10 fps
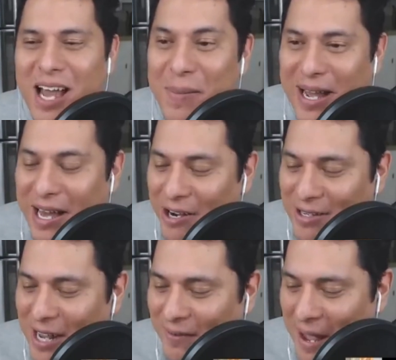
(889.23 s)
And my
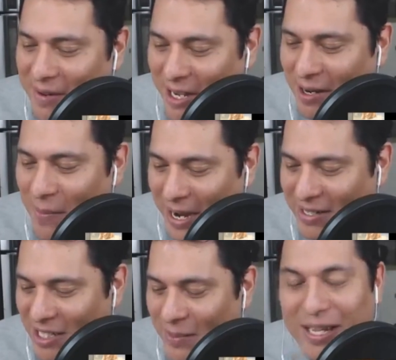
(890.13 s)
editors have had to come
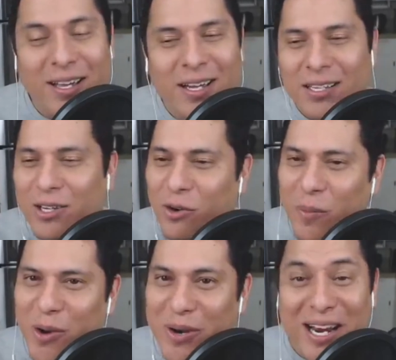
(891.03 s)
back and tell me,
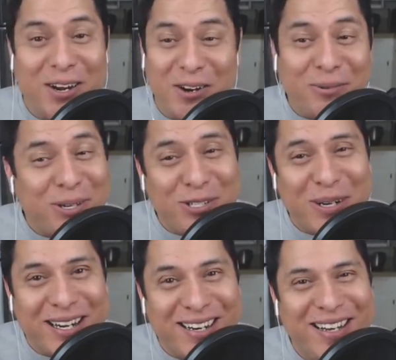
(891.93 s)
look, Ramon, I know you're
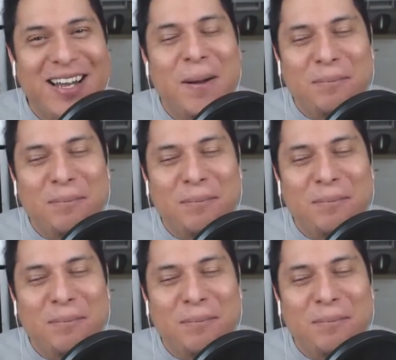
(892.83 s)
frustrated,